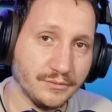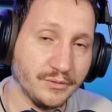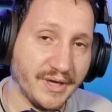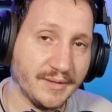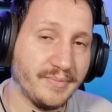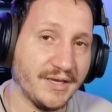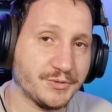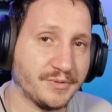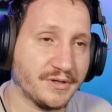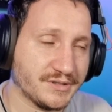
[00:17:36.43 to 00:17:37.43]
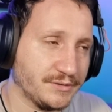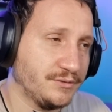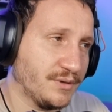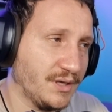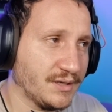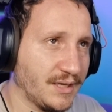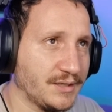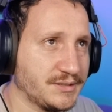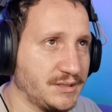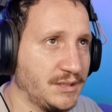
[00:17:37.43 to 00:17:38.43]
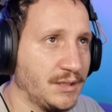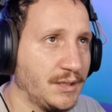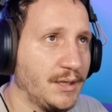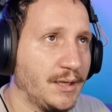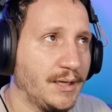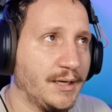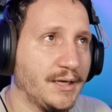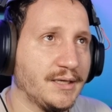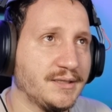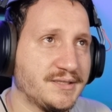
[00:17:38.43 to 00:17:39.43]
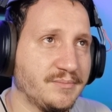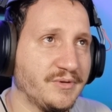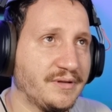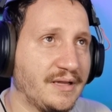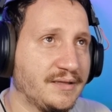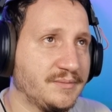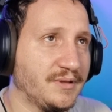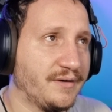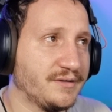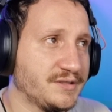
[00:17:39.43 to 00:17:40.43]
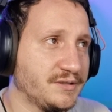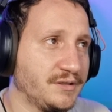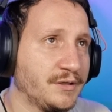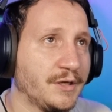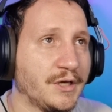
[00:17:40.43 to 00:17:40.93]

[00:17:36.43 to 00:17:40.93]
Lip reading: look at benchmarks, you can kind of see the similarities here.